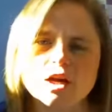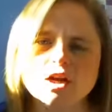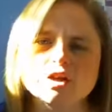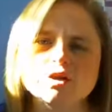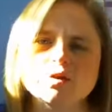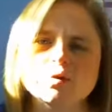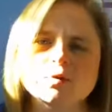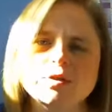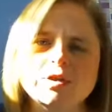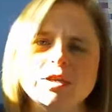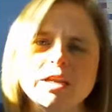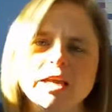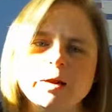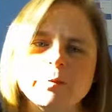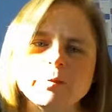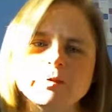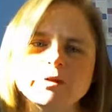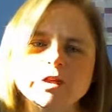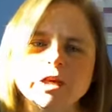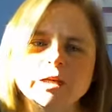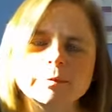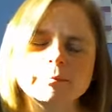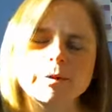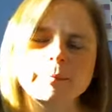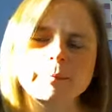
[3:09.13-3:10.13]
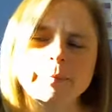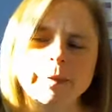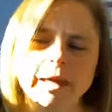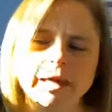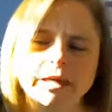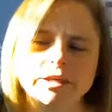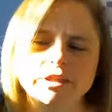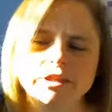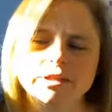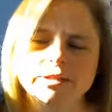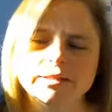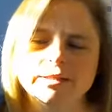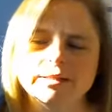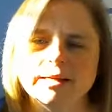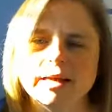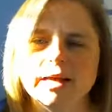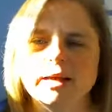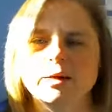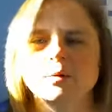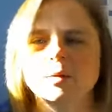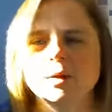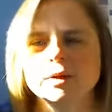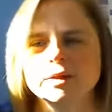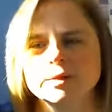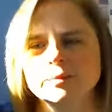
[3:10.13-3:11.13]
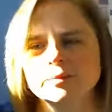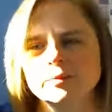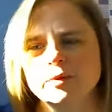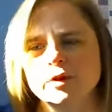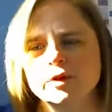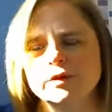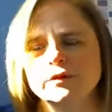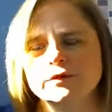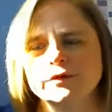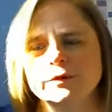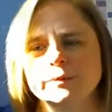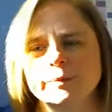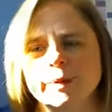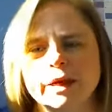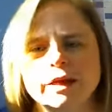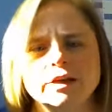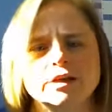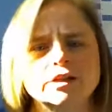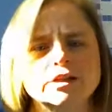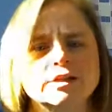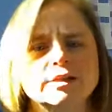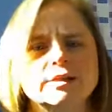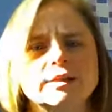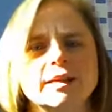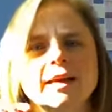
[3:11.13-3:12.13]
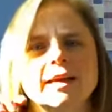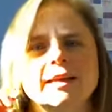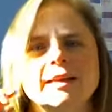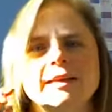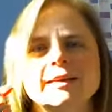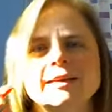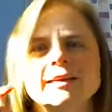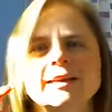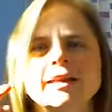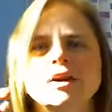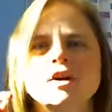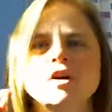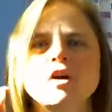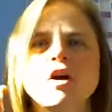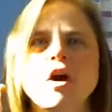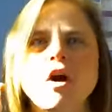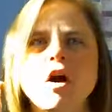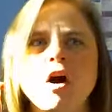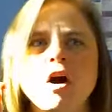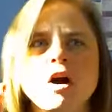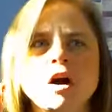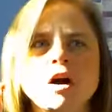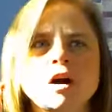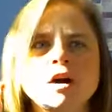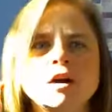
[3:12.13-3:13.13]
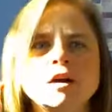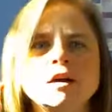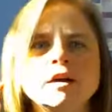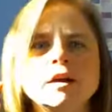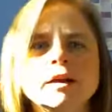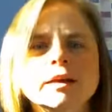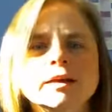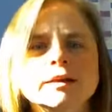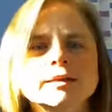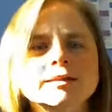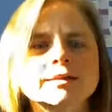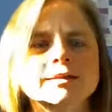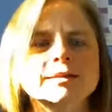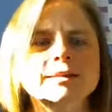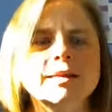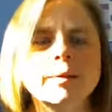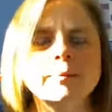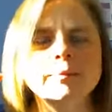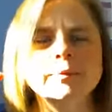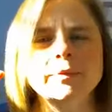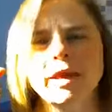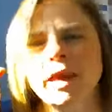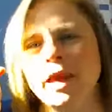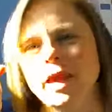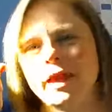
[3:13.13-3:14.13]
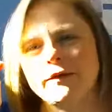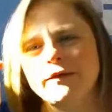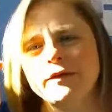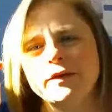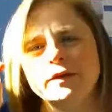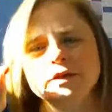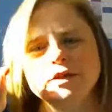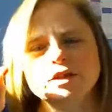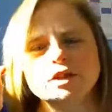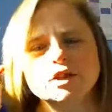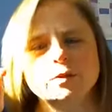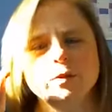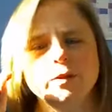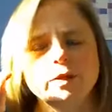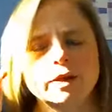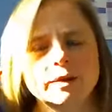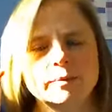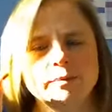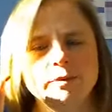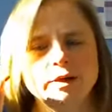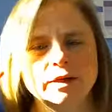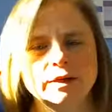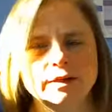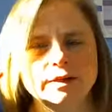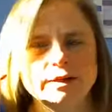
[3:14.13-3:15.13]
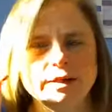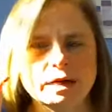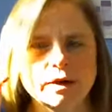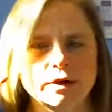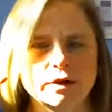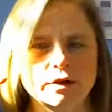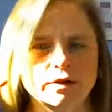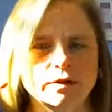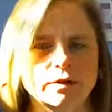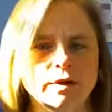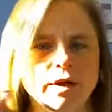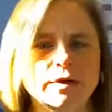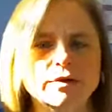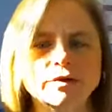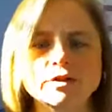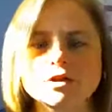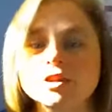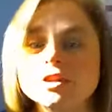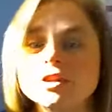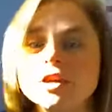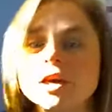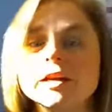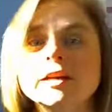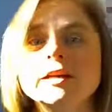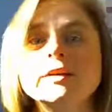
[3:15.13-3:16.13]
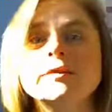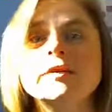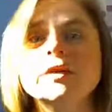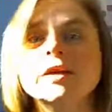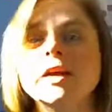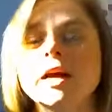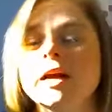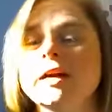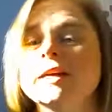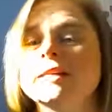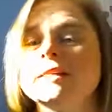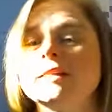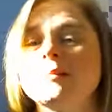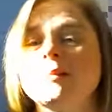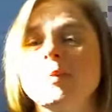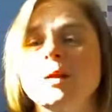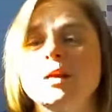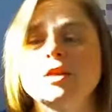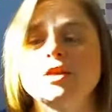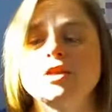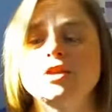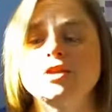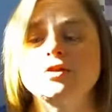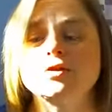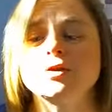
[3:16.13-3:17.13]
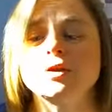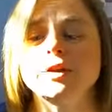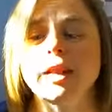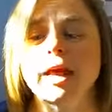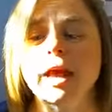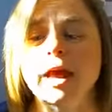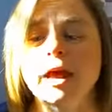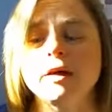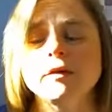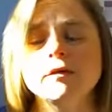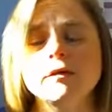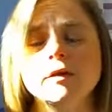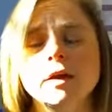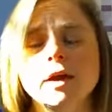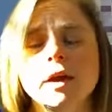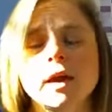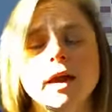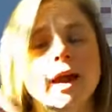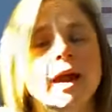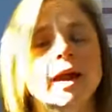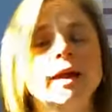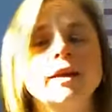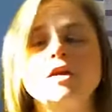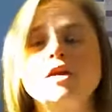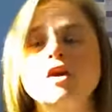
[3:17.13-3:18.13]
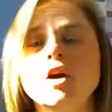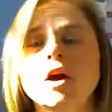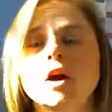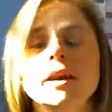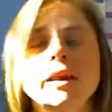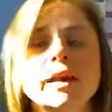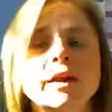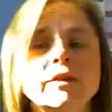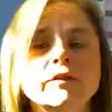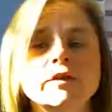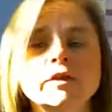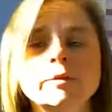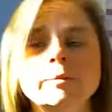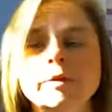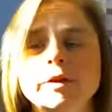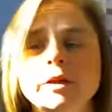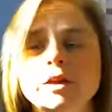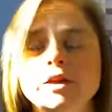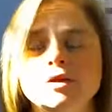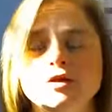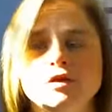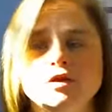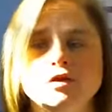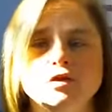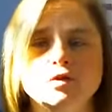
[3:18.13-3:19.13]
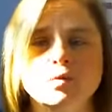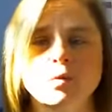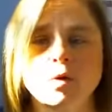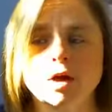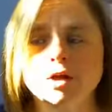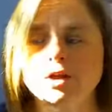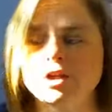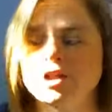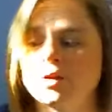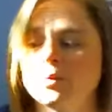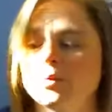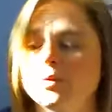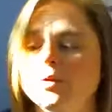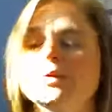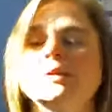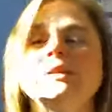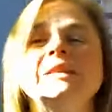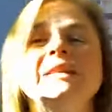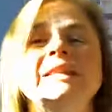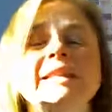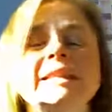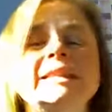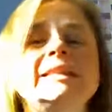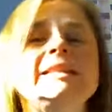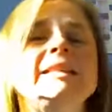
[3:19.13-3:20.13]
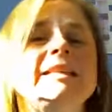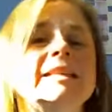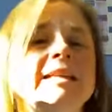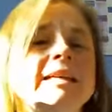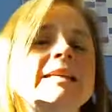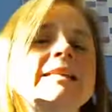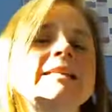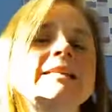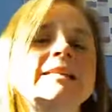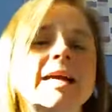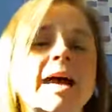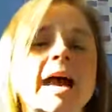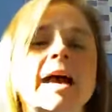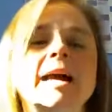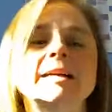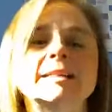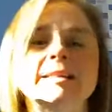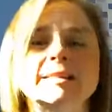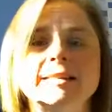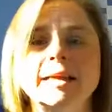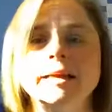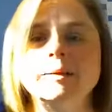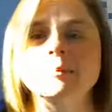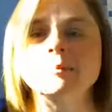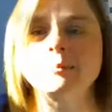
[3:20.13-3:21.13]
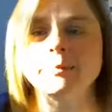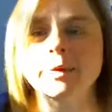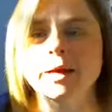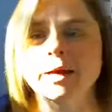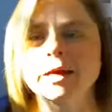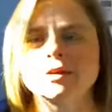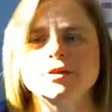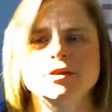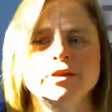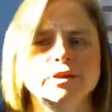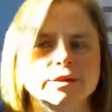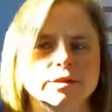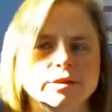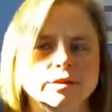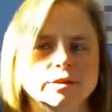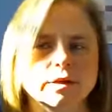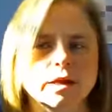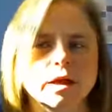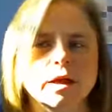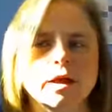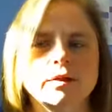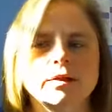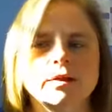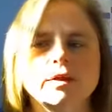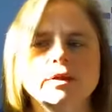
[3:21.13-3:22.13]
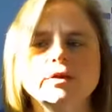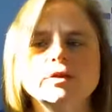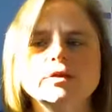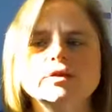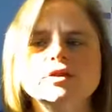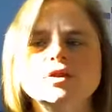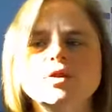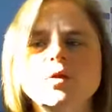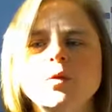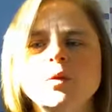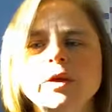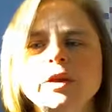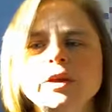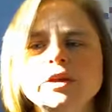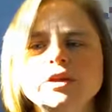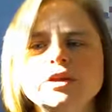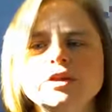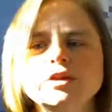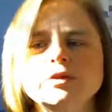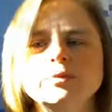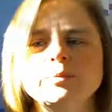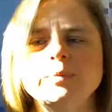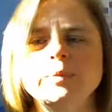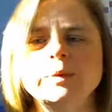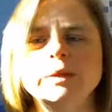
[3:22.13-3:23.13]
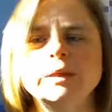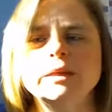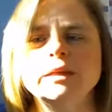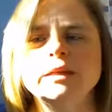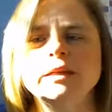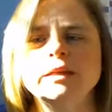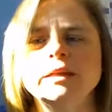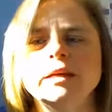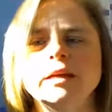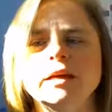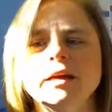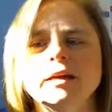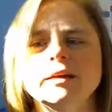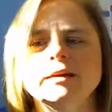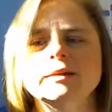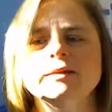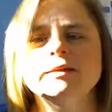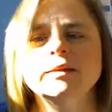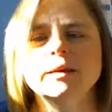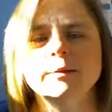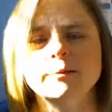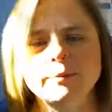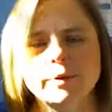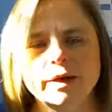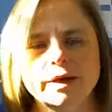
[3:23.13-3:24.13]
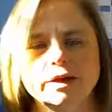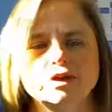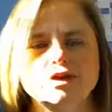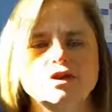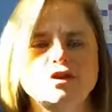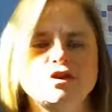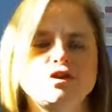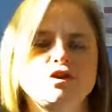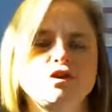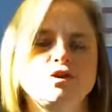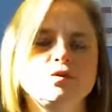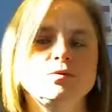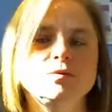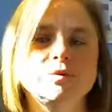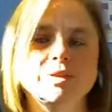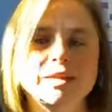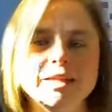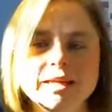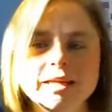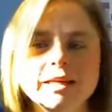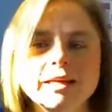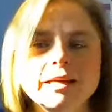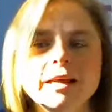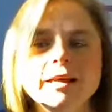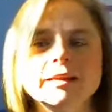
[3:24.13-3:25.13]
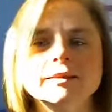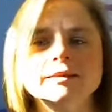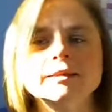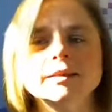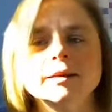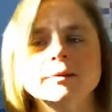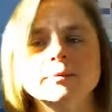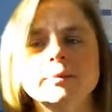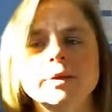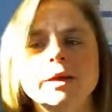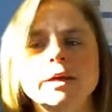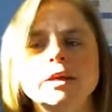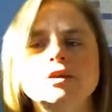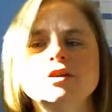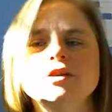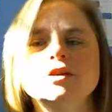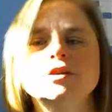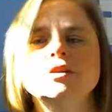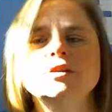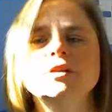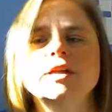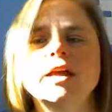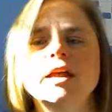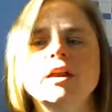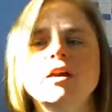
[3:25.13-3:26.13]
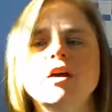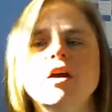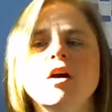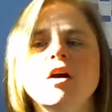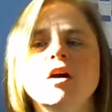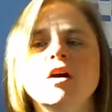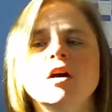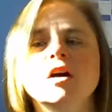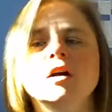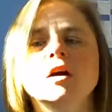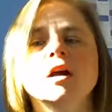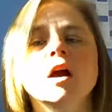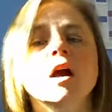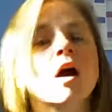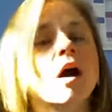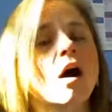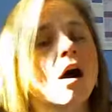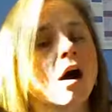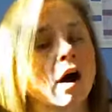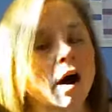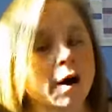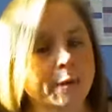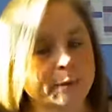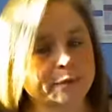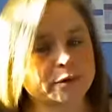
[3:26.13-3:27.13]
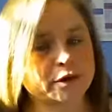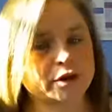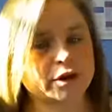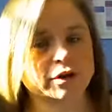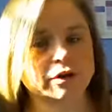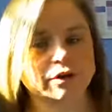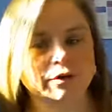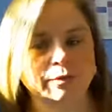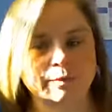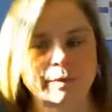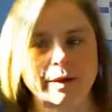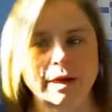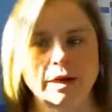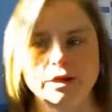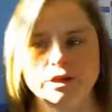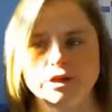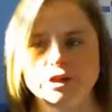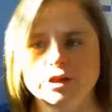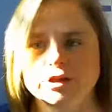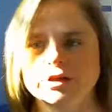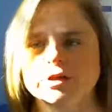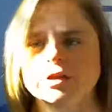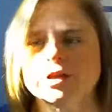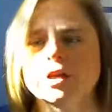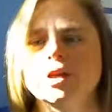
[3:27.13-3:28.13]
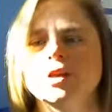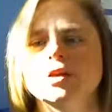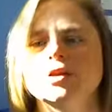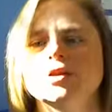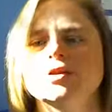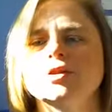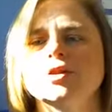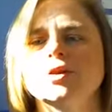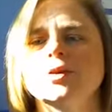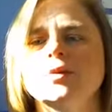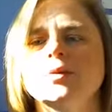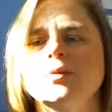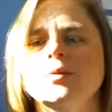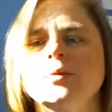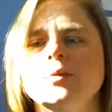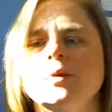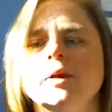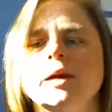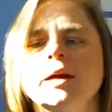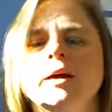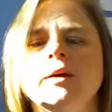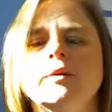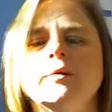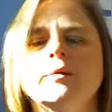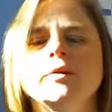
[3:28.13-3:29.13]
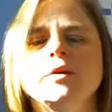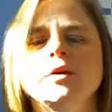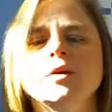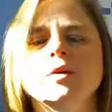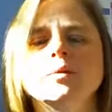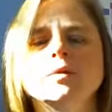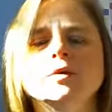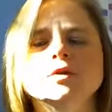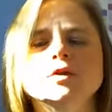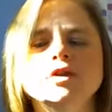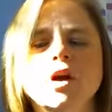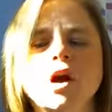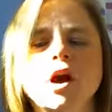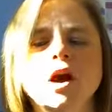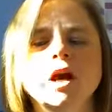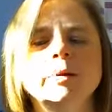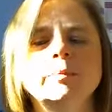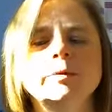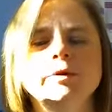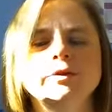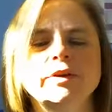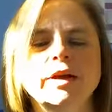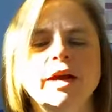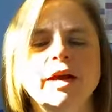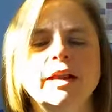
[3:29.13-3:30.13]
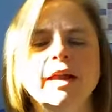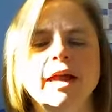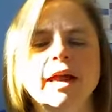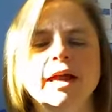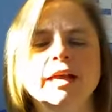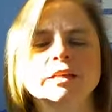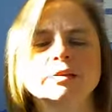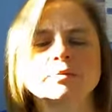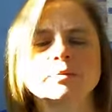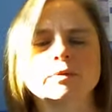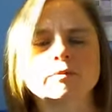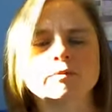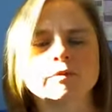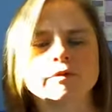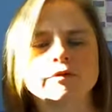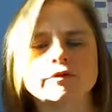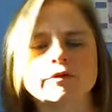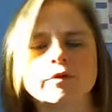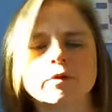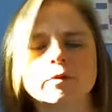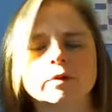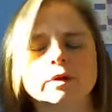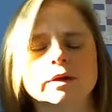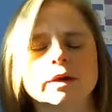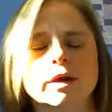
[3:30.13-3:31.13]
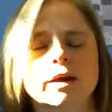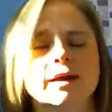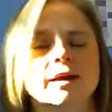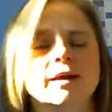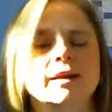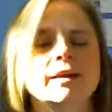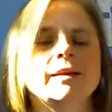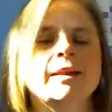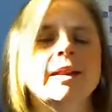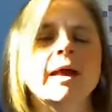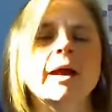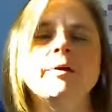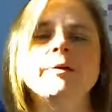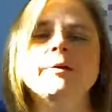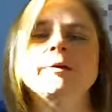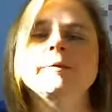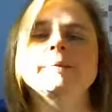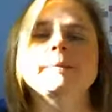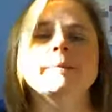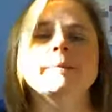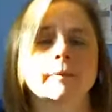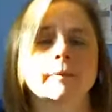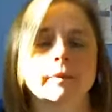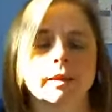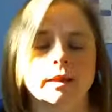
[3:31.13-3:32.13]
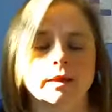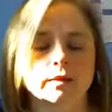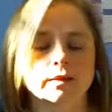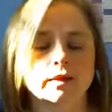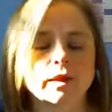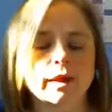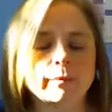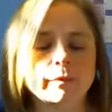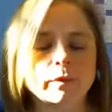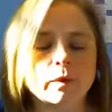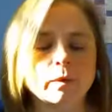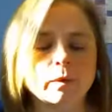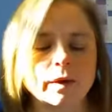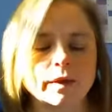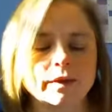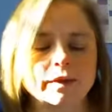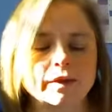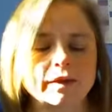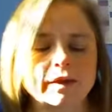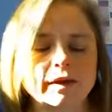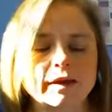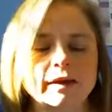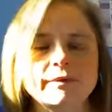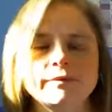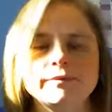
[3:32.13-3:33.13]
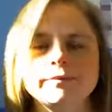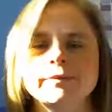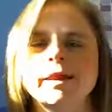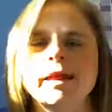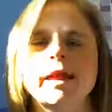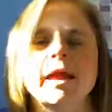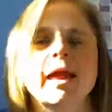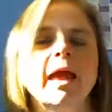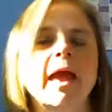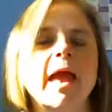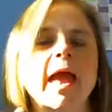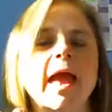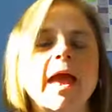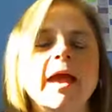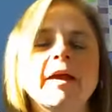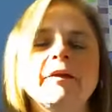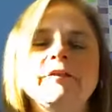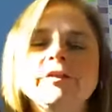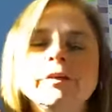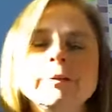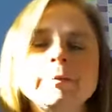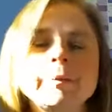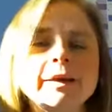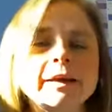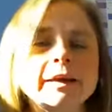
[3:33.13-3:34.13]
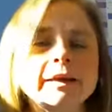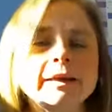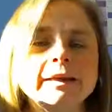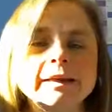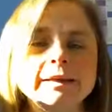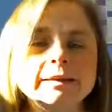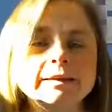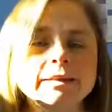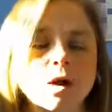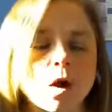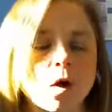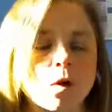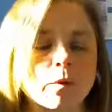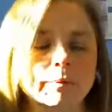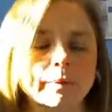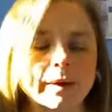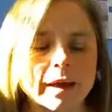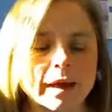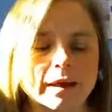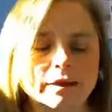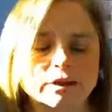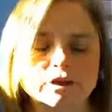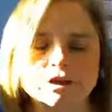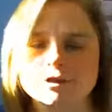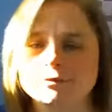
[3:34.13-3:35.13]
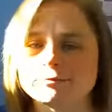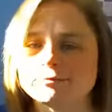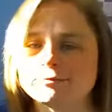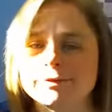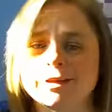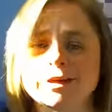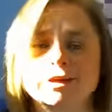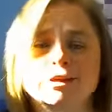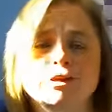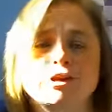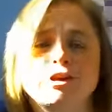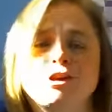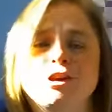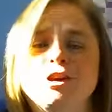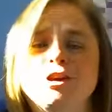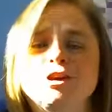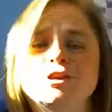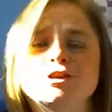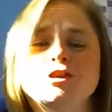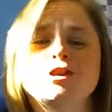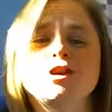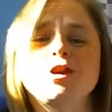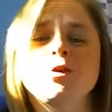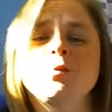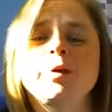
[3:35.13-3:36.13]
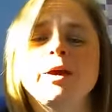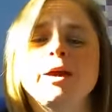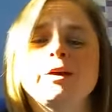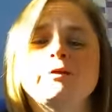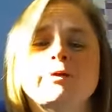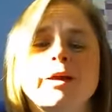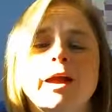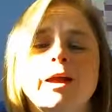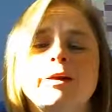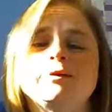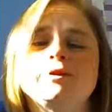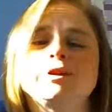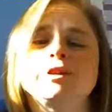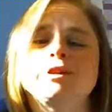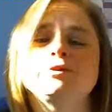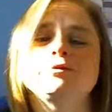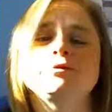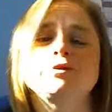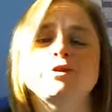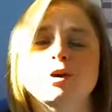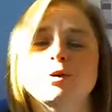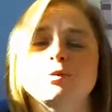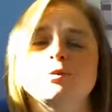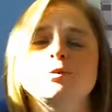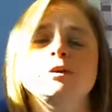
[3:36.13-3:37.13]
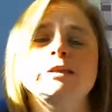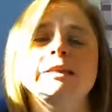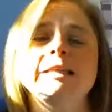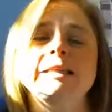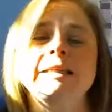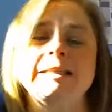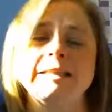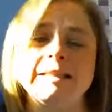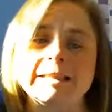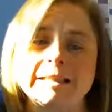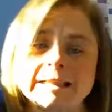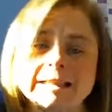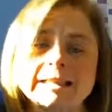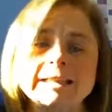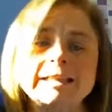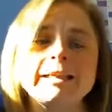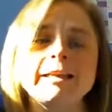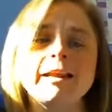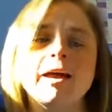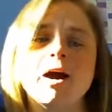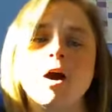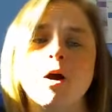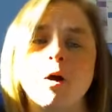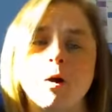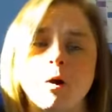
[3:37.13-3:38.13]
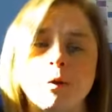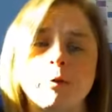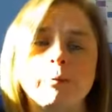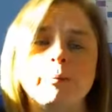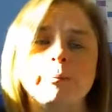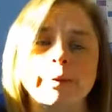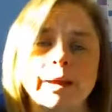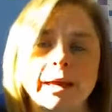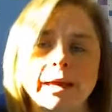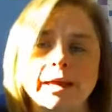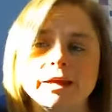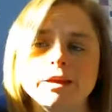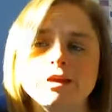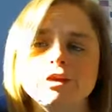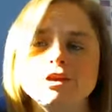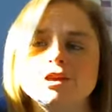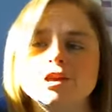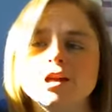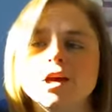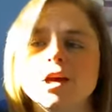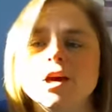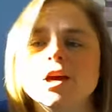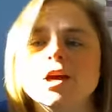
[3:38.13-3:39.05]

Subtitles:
So today we're talking about pages and what's important for pages, and there are some caveats to what I'm going to tell you. Now, there's a lot of different kinds of pages you can have, and not everybody who's watching will need the exact same pages. There's going to be some pages you need and some pages that are optional pages. So, we'll talk about that as we move forward. Now, number one thing, everybody needs a homepage. There's no way around it. You totally need a homepage.